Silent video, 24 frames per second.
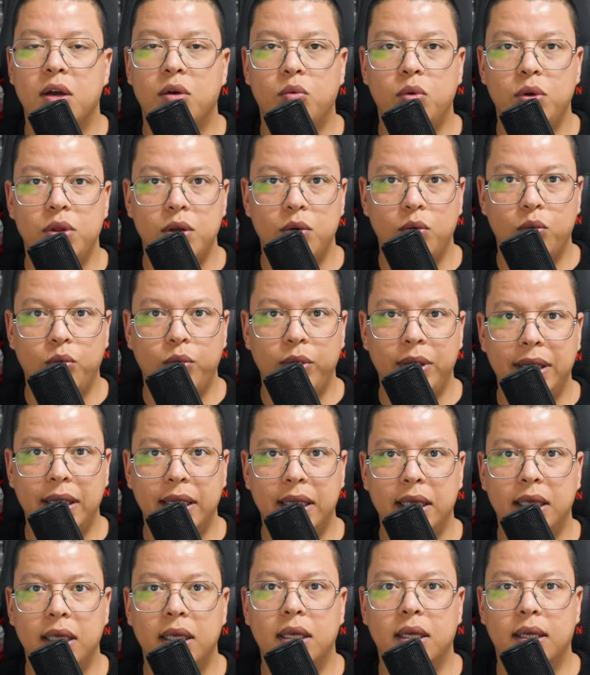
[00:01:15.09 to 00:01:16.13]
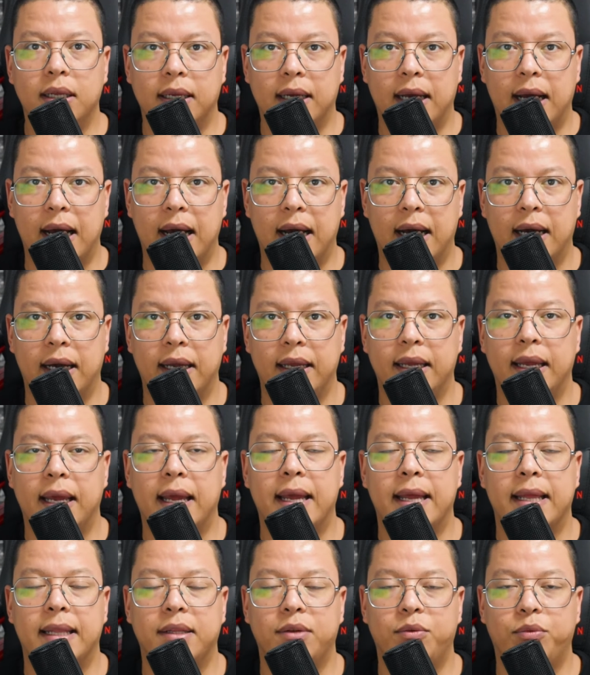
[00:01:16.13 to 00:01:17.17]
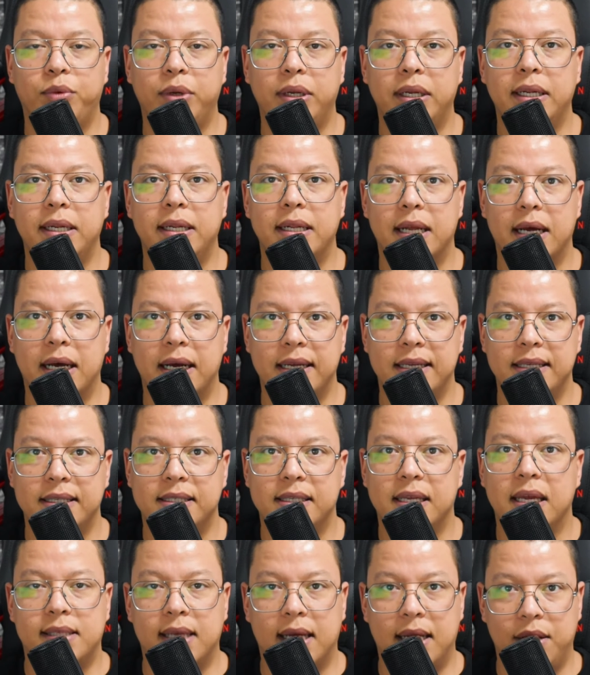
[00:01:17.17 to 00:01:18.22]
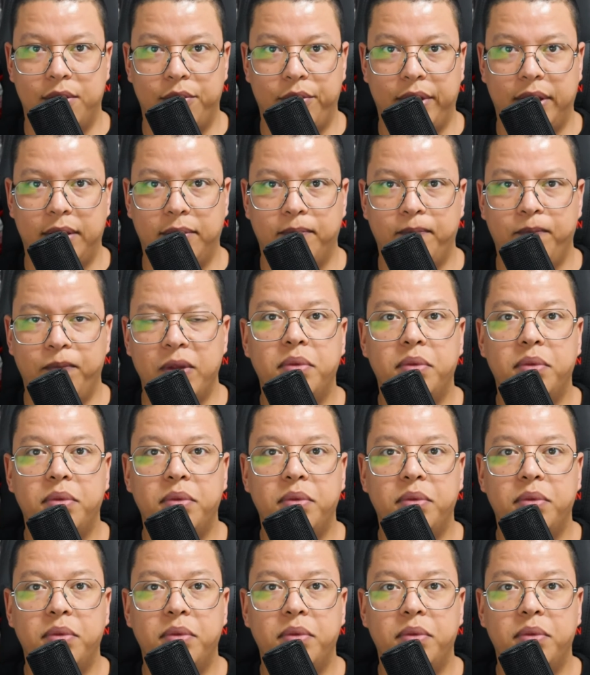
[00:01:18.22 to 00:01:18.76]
with a really high and really nice salary.